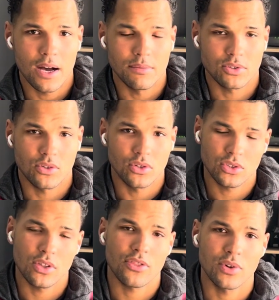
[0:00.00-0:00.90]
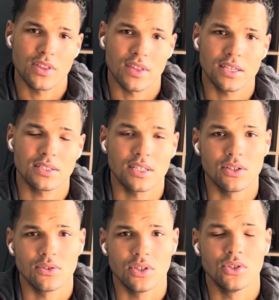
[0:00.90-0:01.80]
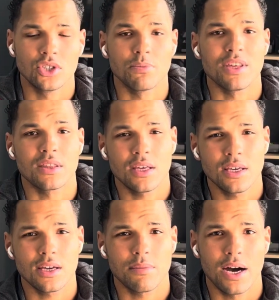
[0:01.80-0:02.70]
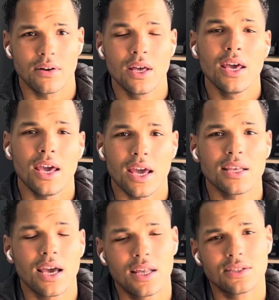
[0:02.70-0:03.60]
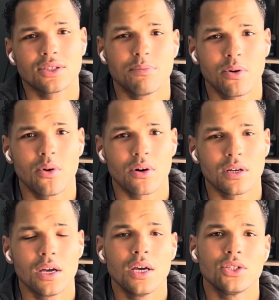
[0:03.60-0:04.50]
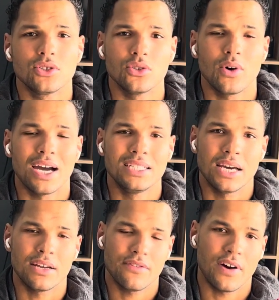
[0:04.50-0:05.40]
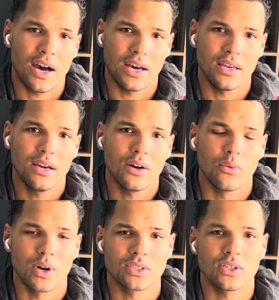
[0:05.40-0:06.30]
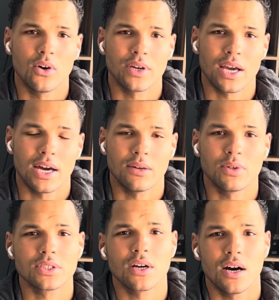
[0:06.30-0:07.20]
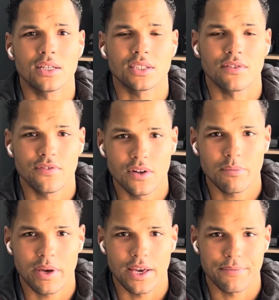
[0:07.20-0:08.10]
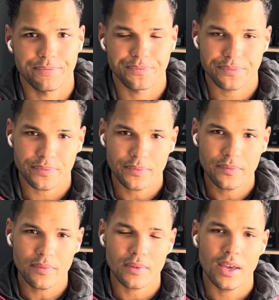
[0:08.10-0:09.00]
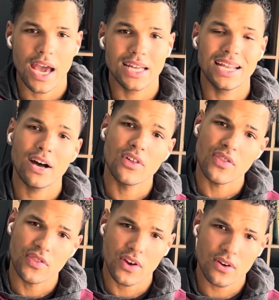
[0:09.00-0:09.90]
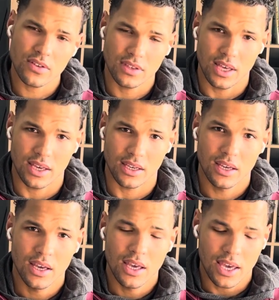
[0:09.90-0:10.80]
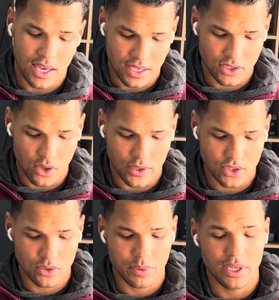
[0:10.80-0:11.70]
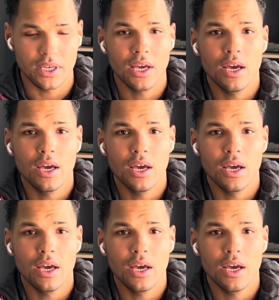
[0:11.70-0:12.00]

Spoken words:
So those are the 3 things that you should be thinking about and getting support to identify what's going on and what's causing foot pain. And now the third thing is going to be